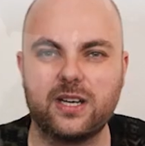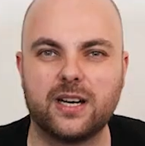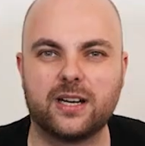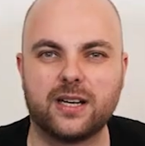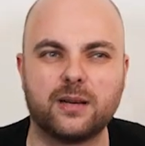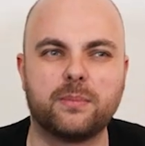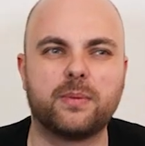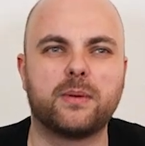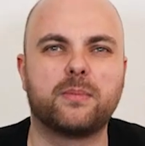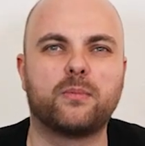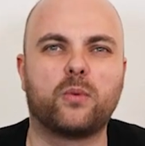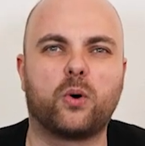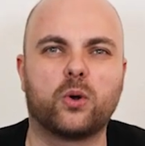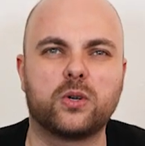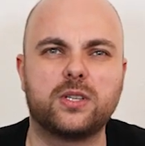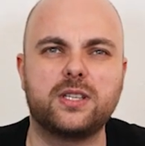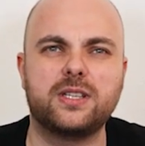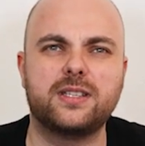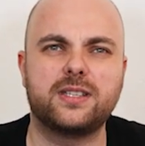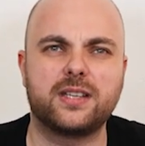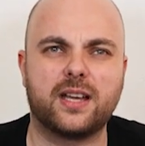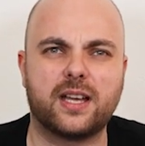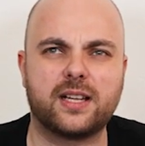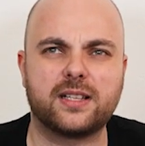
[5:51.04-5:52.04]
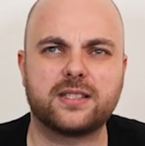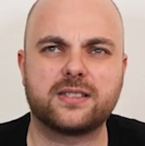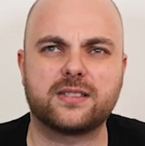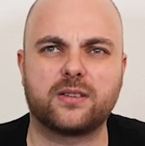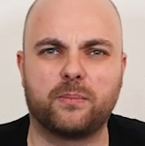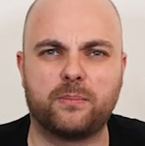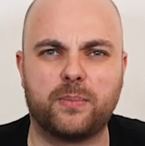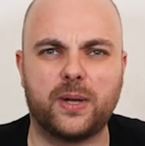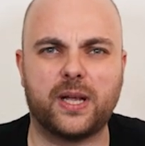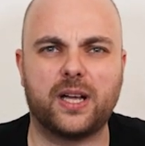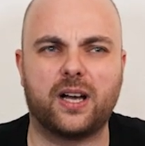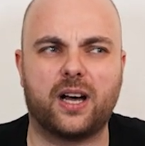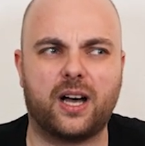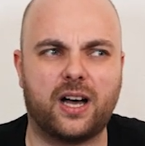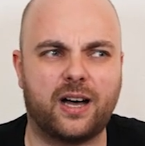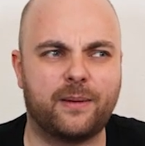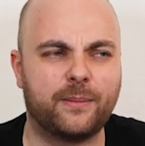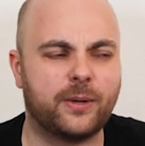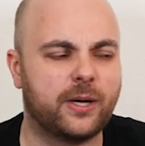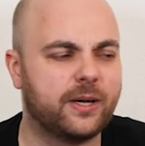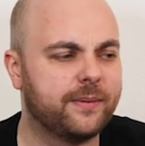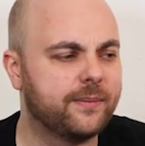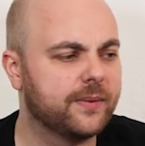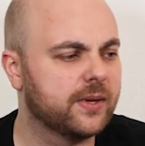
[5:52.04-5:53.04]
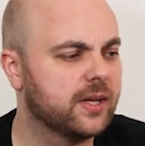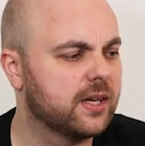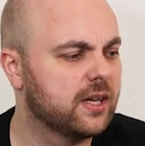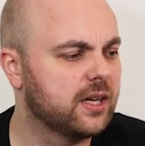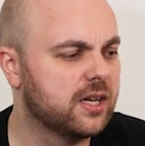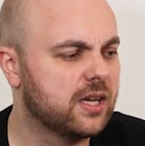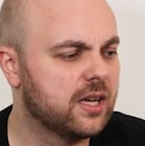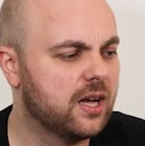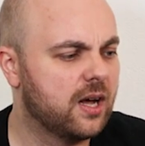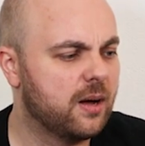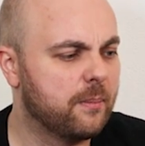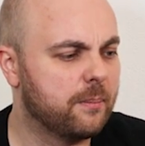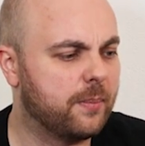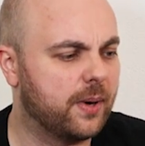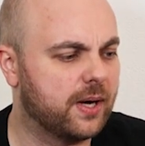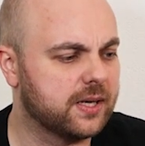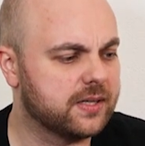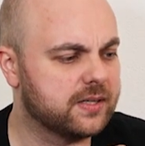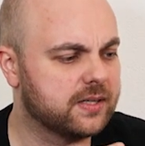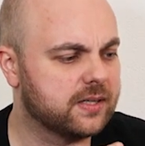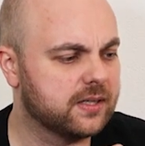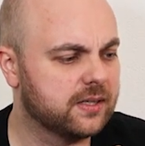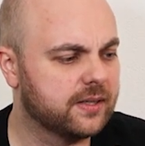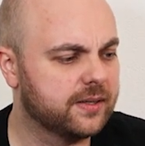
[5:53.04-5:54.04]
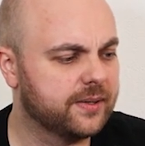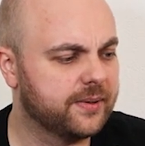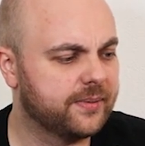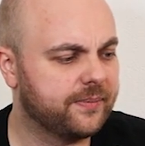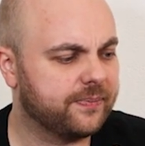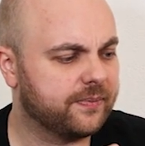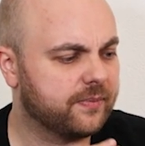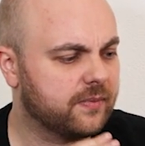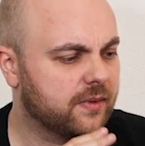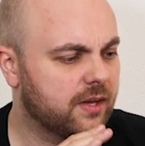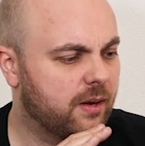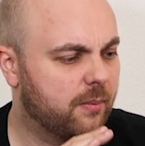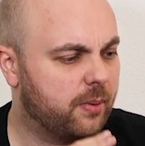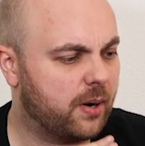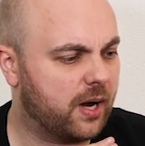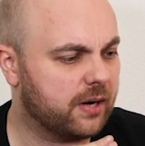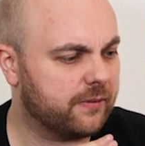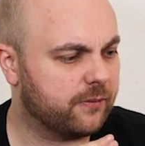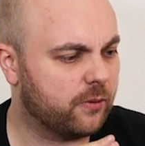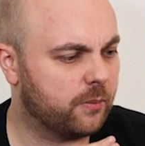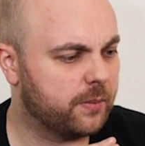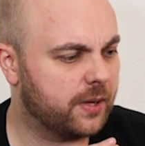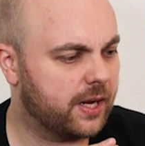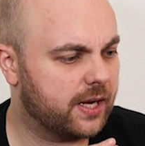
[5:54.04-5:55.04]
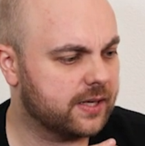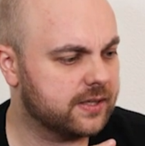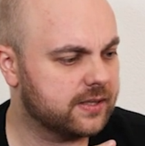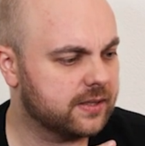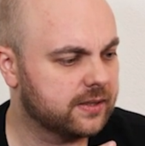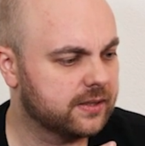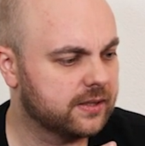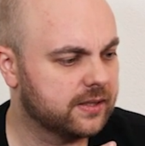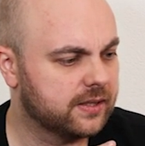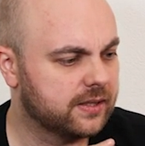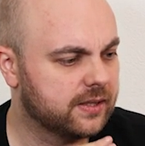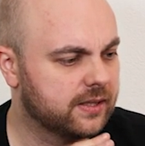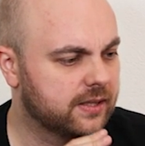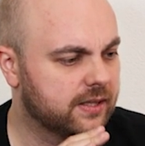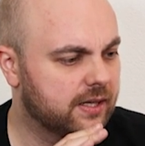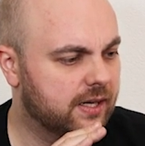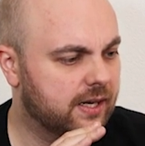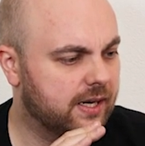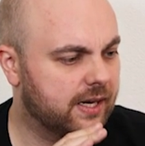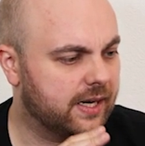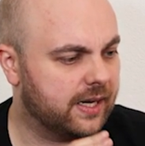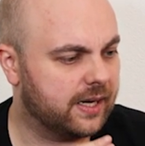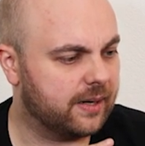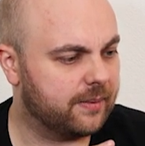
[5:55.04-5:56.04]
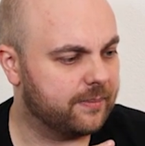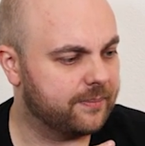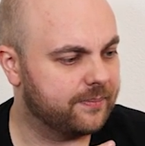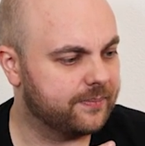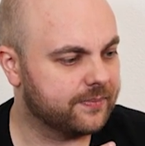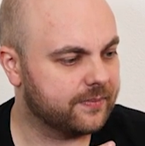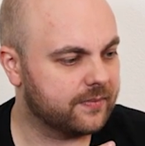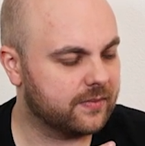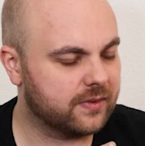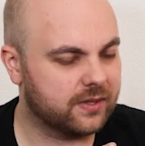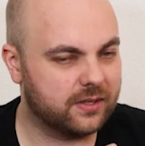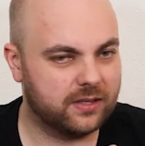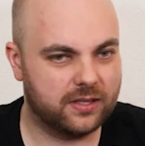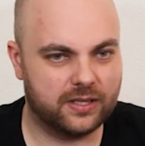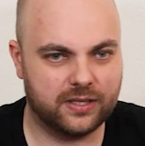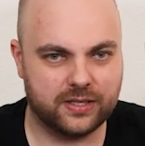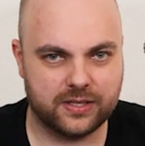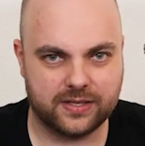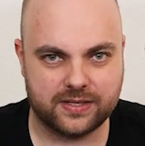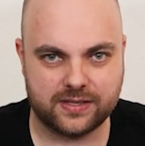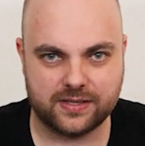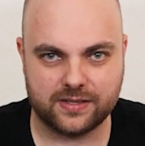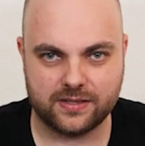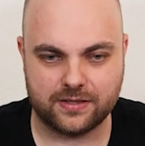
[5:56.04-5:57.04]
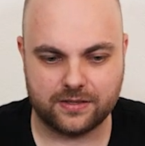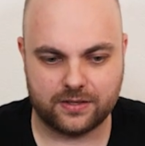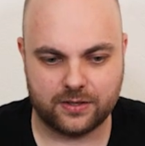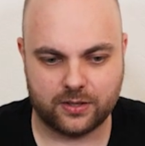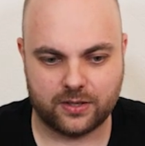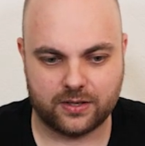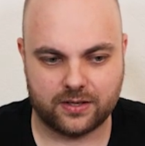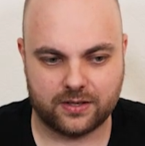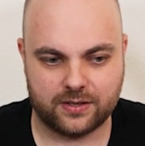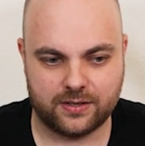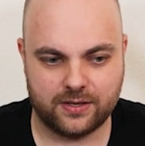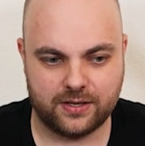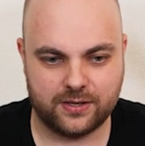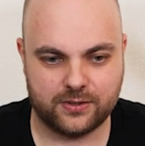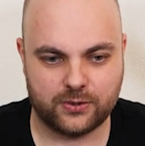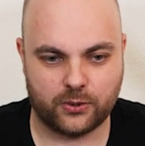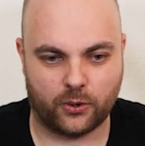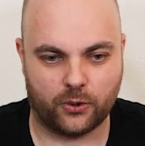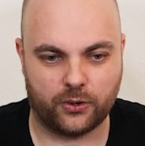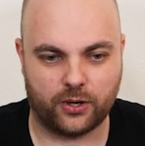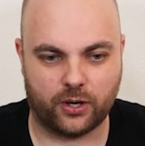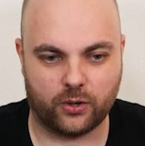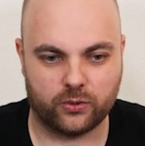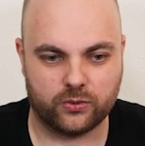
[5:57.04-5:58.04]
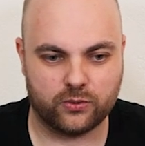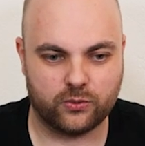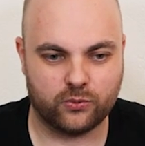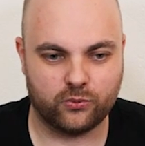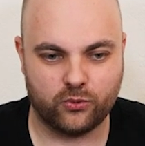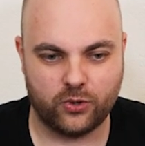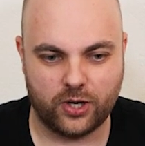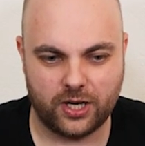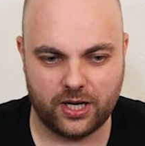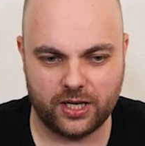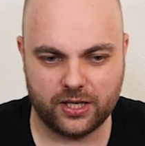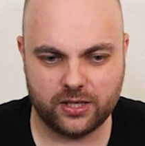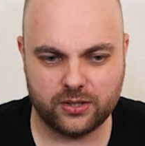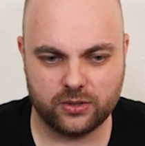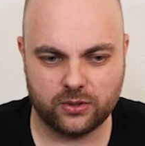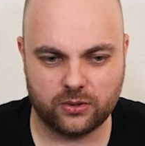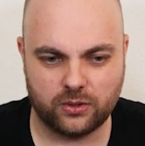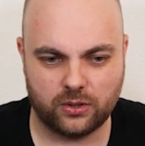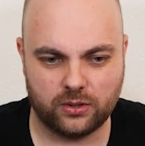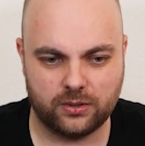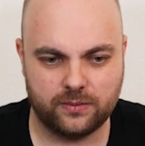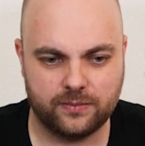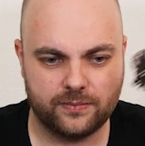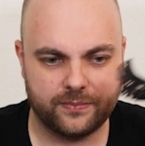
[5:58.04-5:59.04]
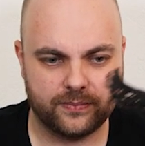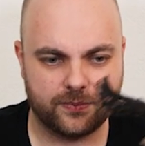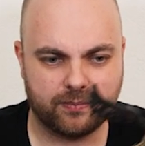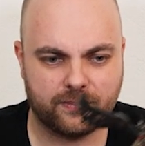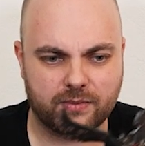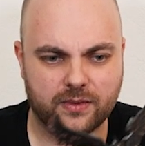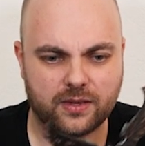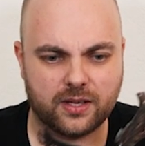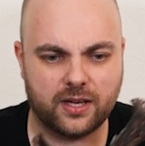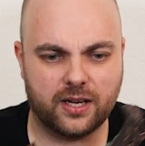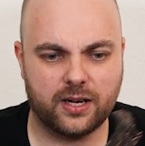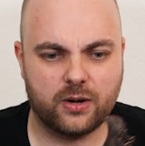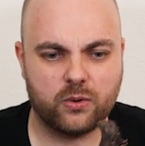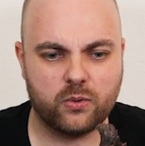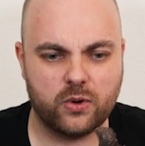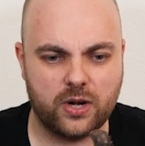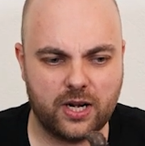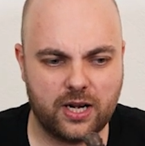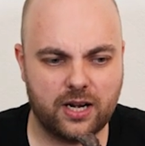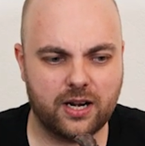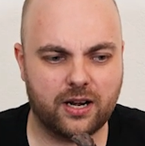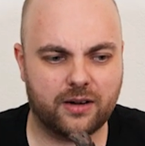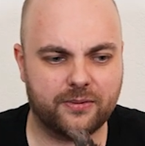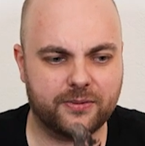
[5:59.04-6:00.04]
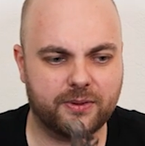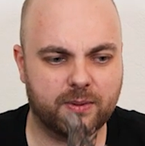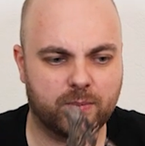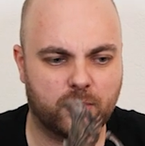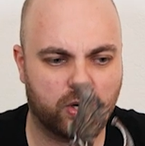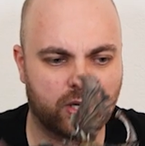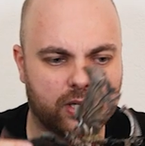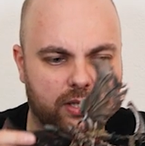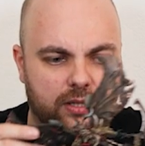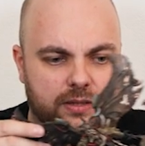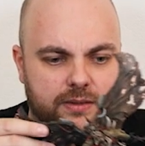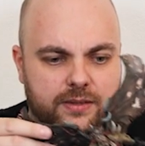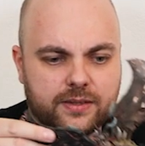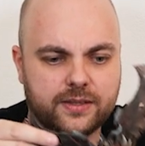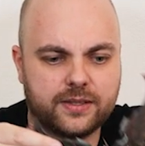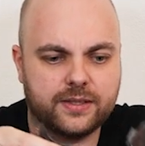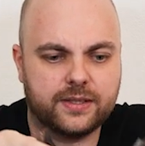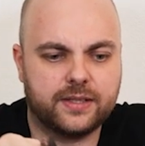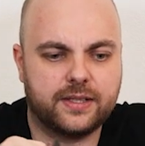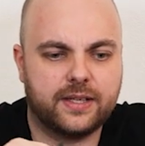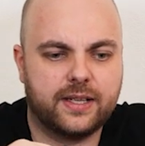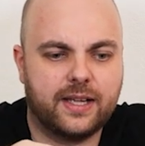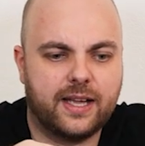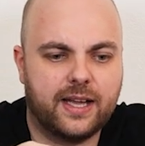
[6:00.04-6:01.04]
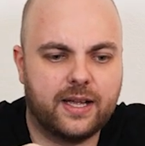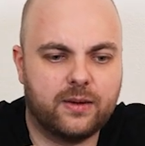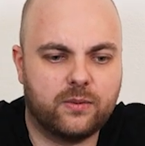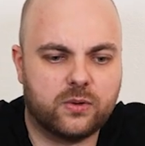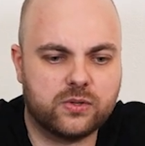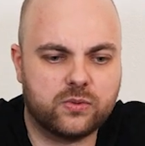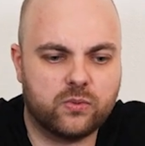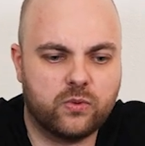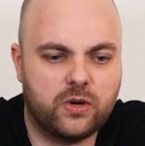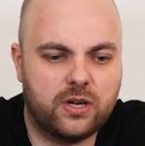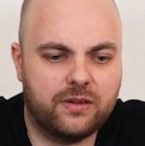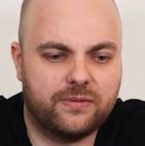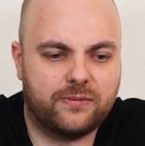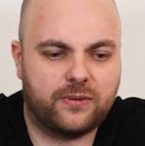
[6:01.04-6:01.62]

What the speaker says: a little bit more details on bigger armor. But apart from that, he turned out really cool, and I really loved the model. It was really